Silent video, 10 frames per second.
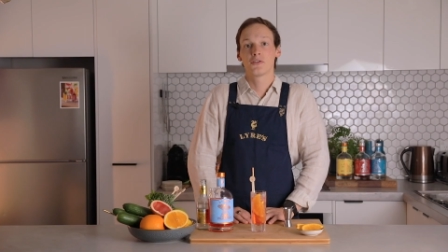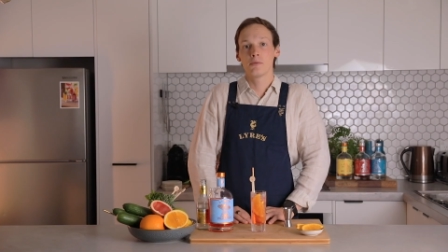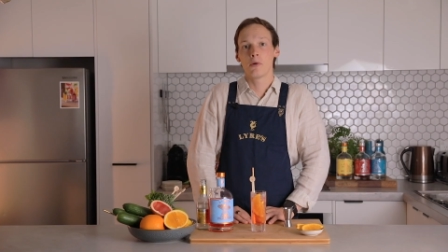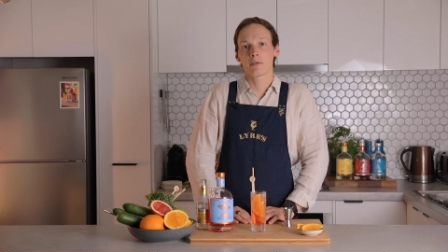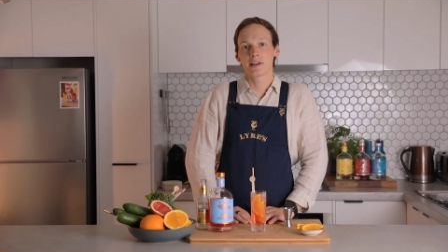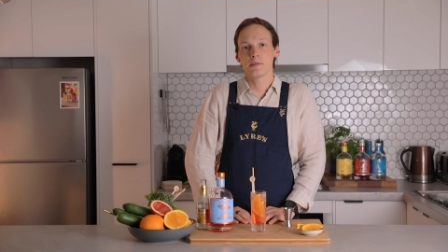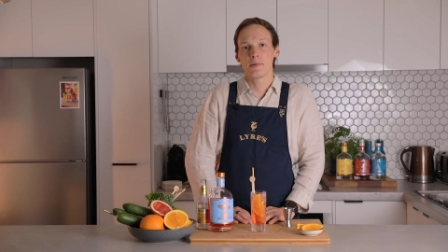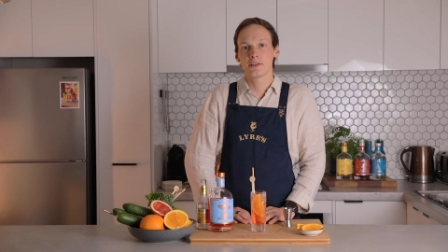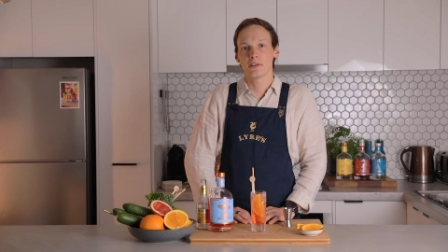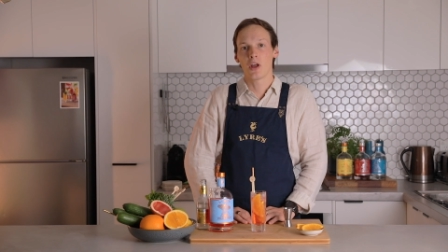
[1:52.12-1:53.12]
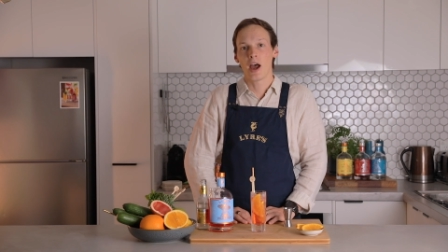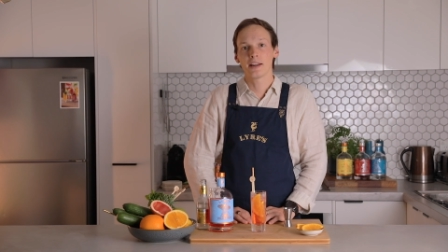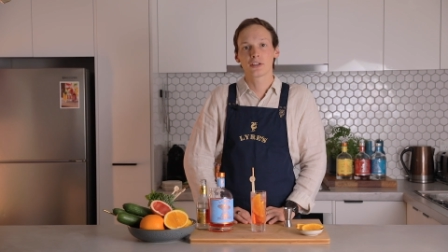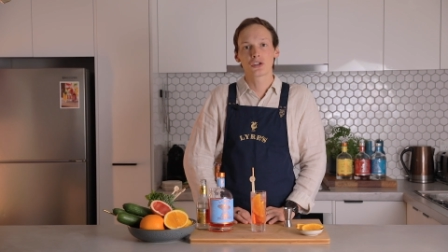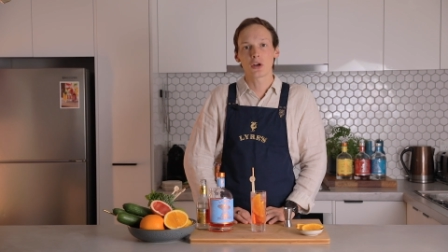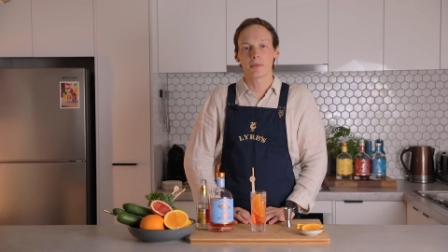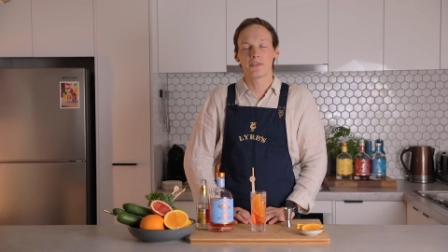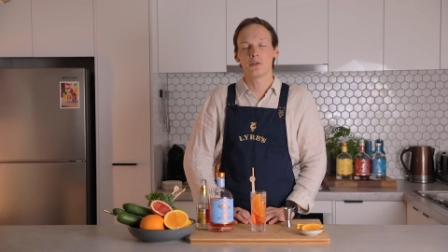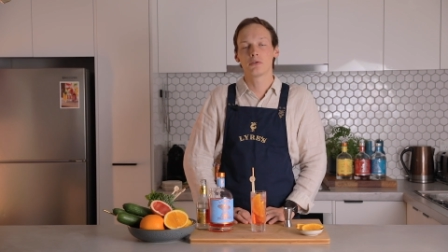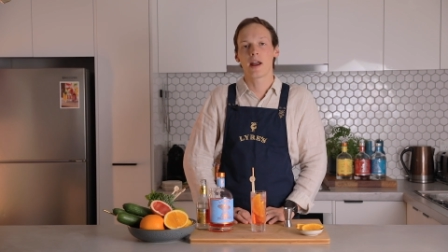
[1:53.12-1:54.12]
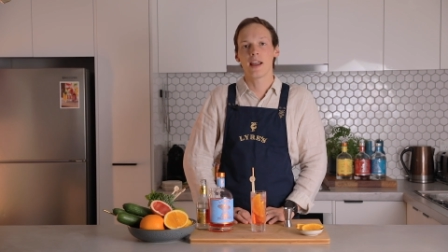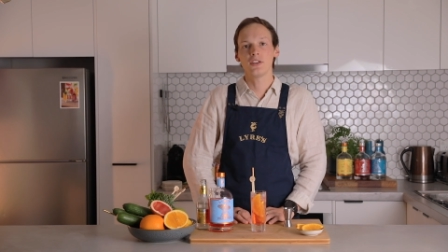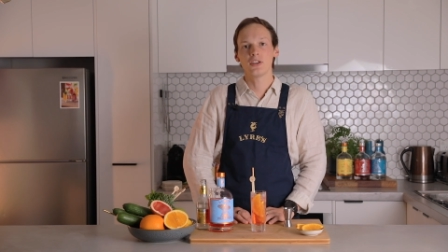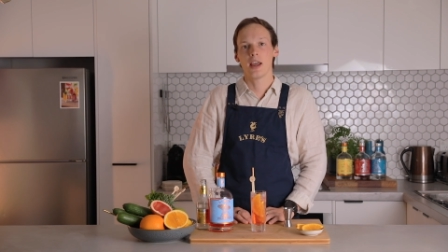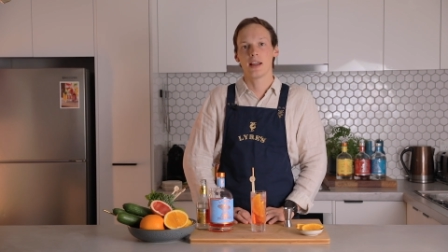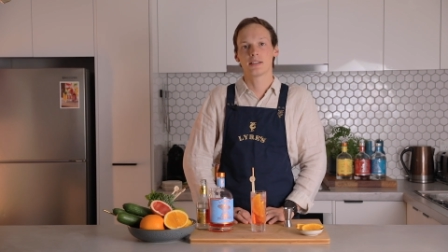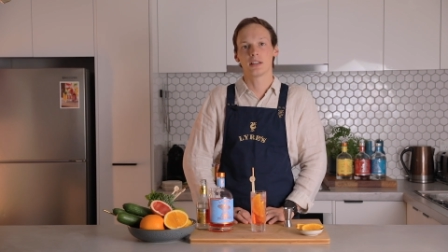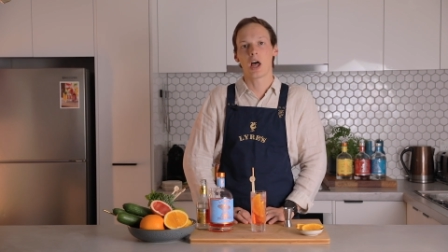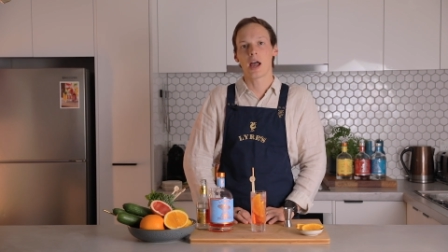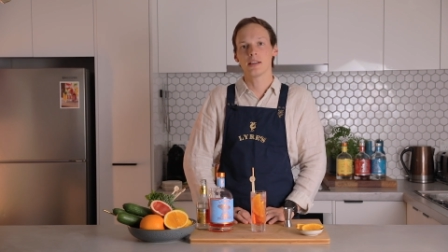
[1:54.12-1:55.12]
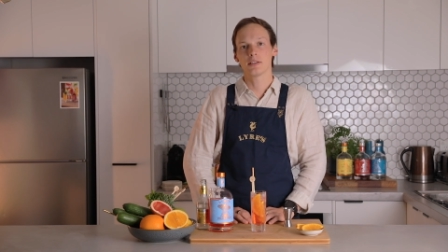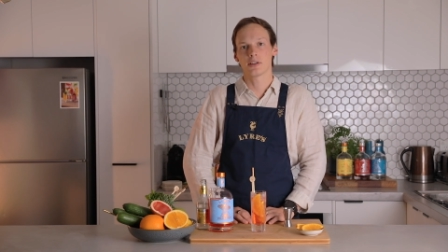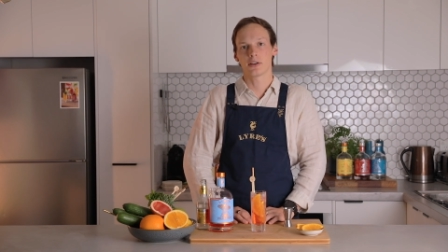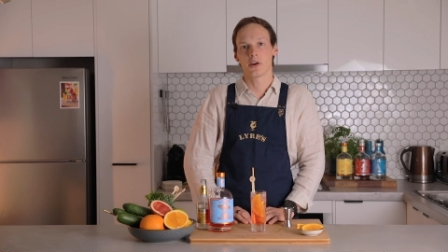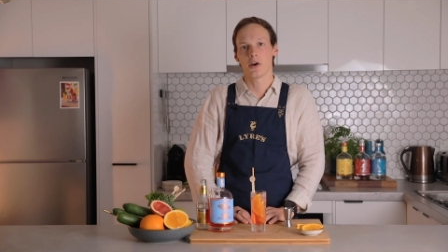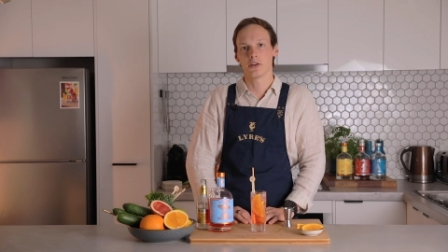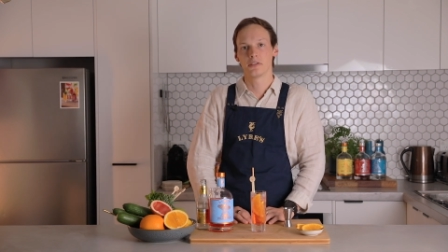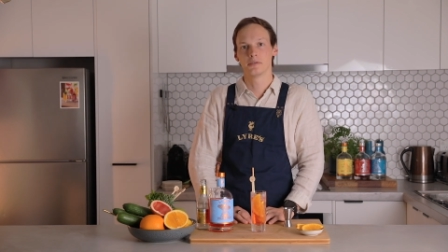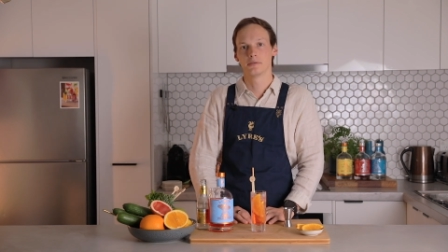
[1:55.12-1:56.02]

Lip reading: view more recipes online and to shop the full range, head to lyres.co.